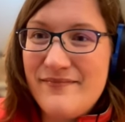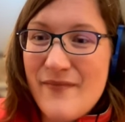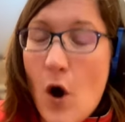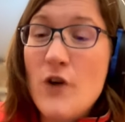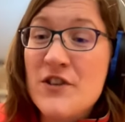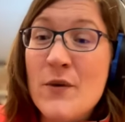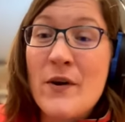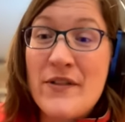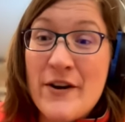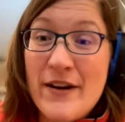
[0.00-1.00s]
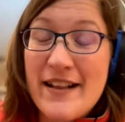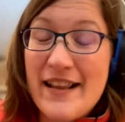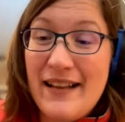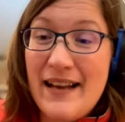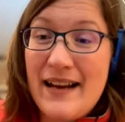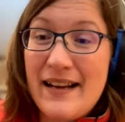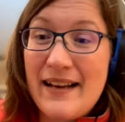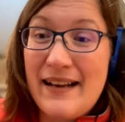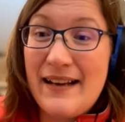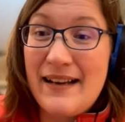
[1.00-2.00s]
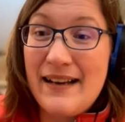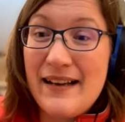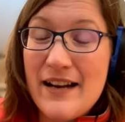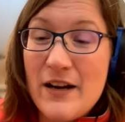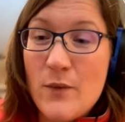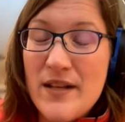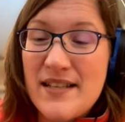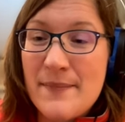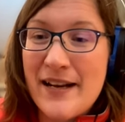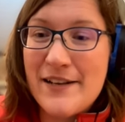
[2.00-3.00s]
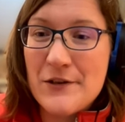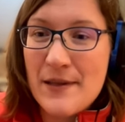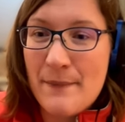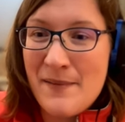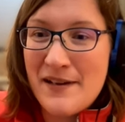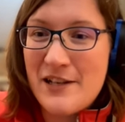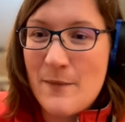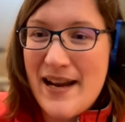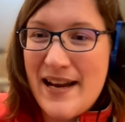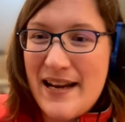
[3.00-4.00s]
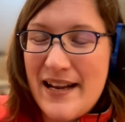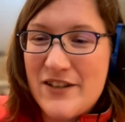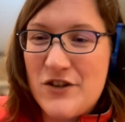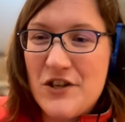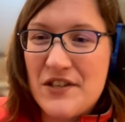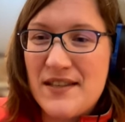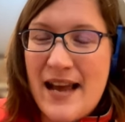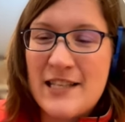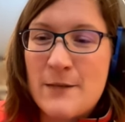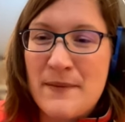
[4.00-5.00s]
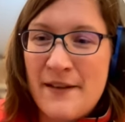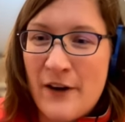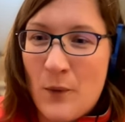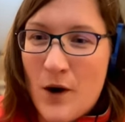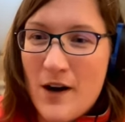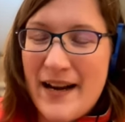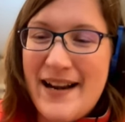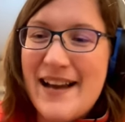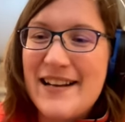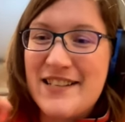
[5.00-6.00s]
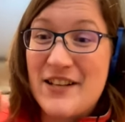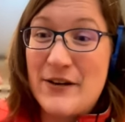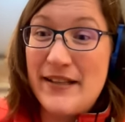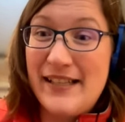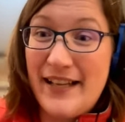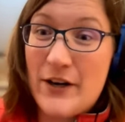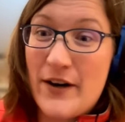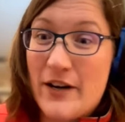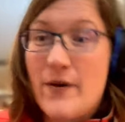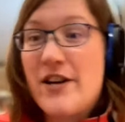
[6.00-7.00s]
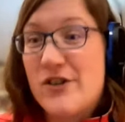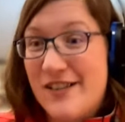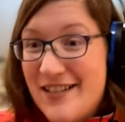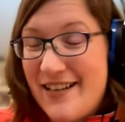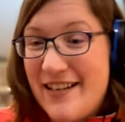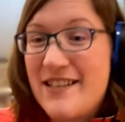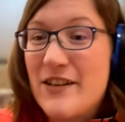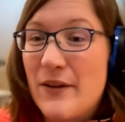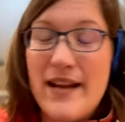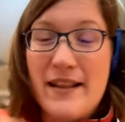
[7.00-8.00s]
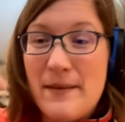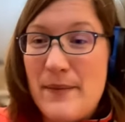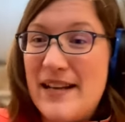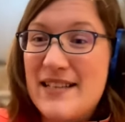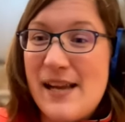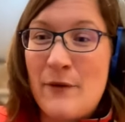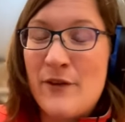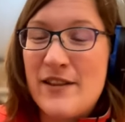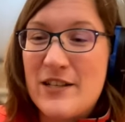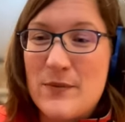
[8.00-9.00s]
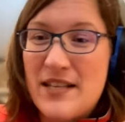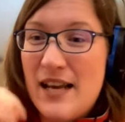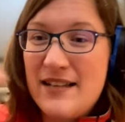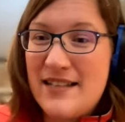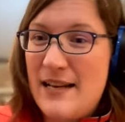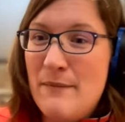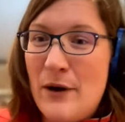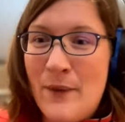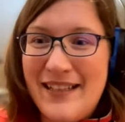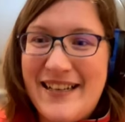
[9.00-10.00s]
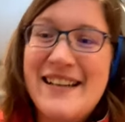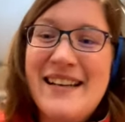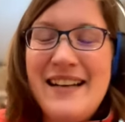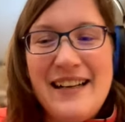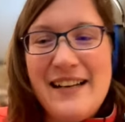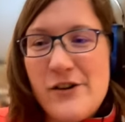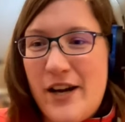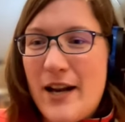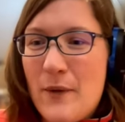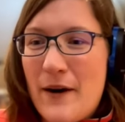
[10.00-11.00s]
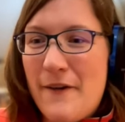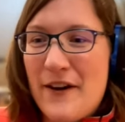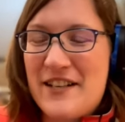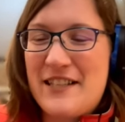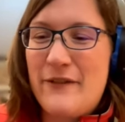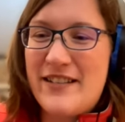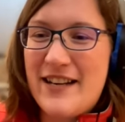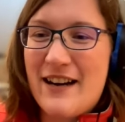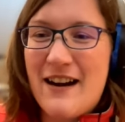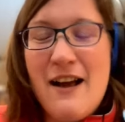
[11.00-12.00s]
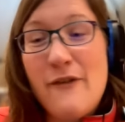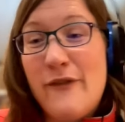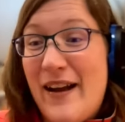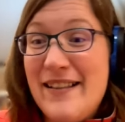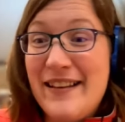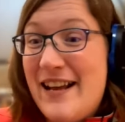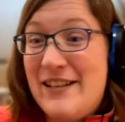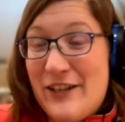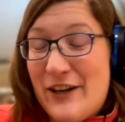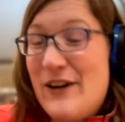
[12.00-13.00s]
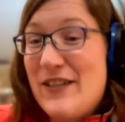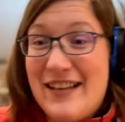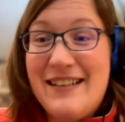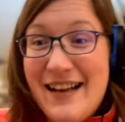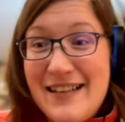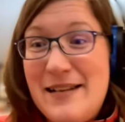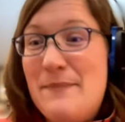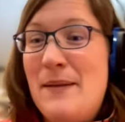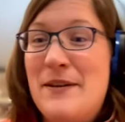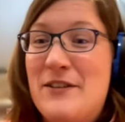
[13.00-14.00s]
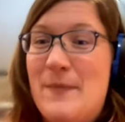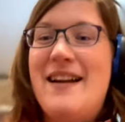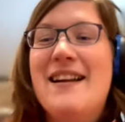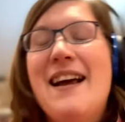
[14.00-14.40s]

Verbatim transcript: Also worth noting that, like, you know, when something enters the public domain, it's just that specific work and not necessarily later iterations on it. So, like, the big example for this was Steamboat Willie, January 1st of this year, finally entered the goddamn public domain.